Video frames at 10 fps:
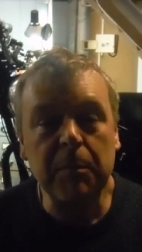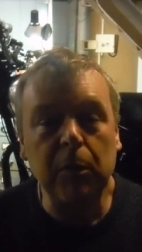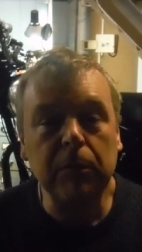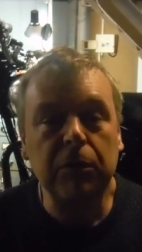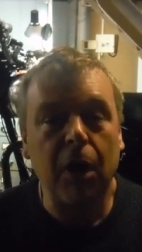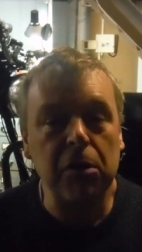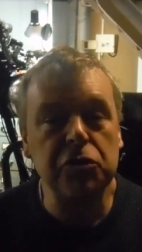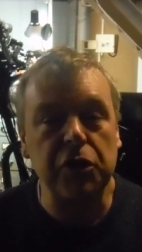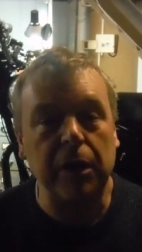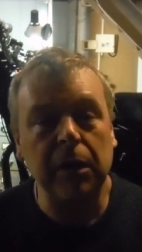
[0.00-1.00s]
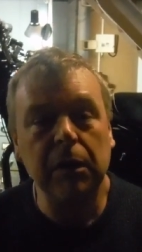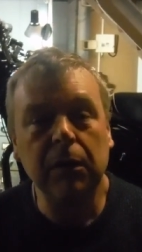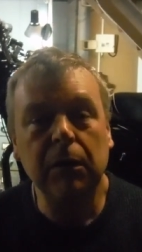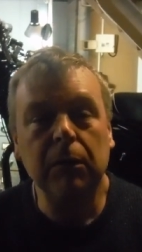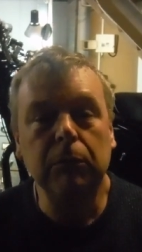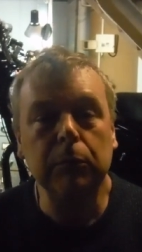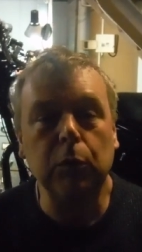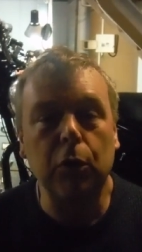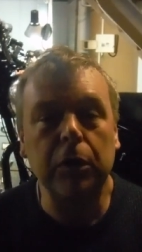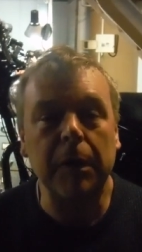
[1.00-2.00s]
old codger will
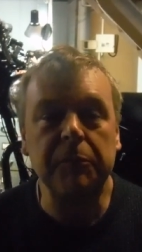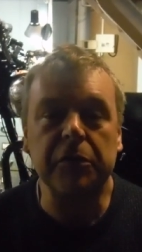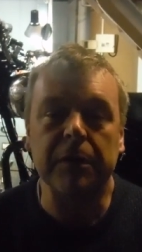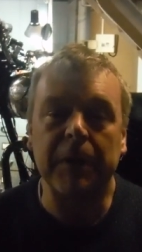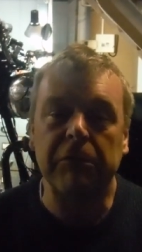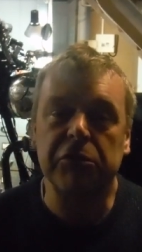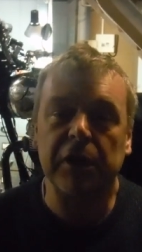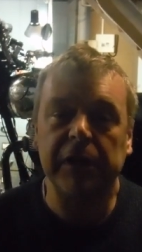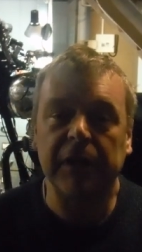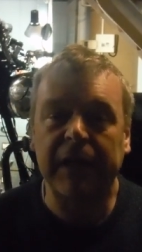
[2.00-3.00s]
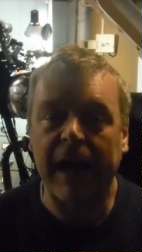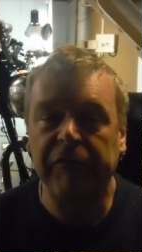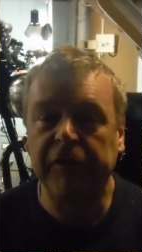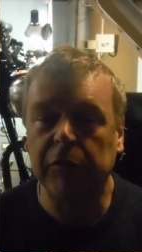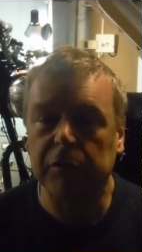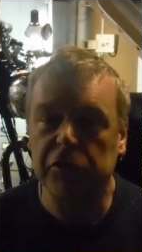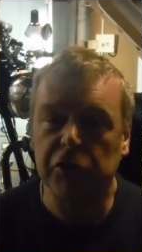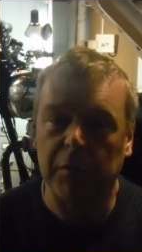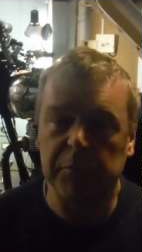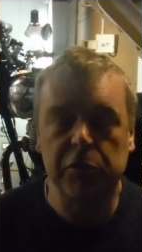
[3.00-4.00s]
walk up to them outside the cafe or the
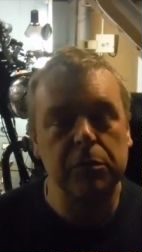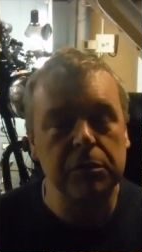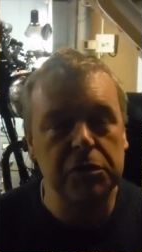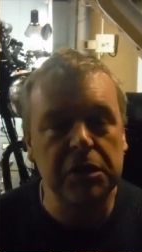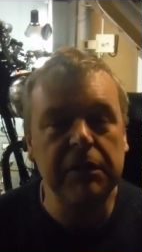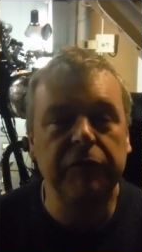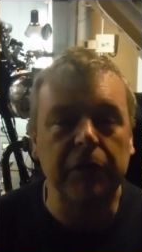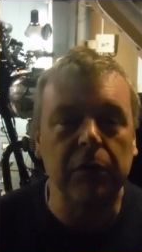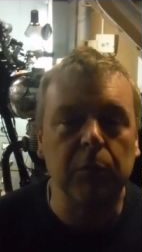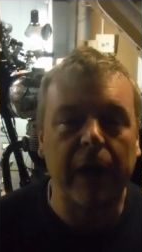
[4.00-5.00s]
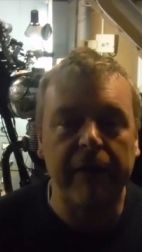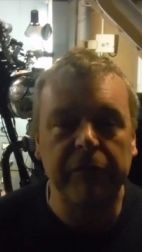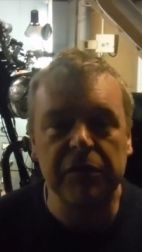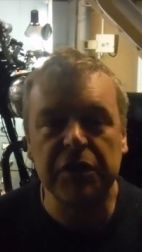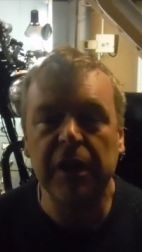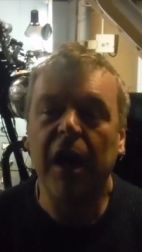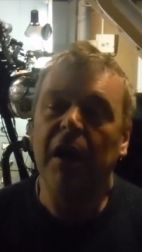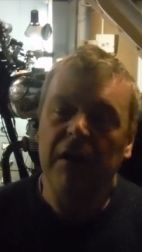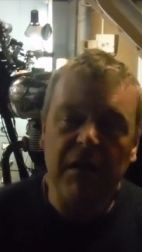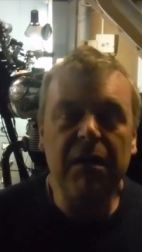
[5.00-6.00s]
shops or on the seafront or whatever and say,
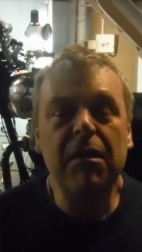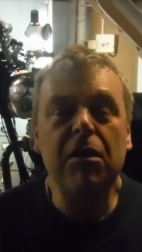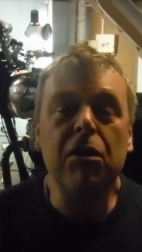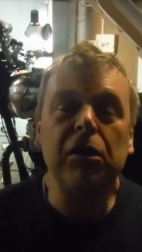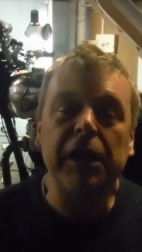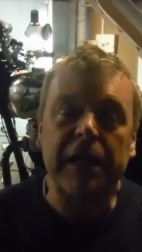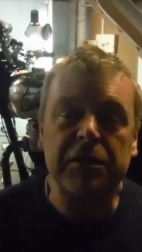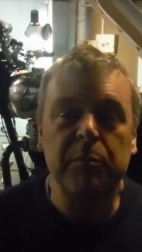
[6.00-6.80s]
"Oh yes,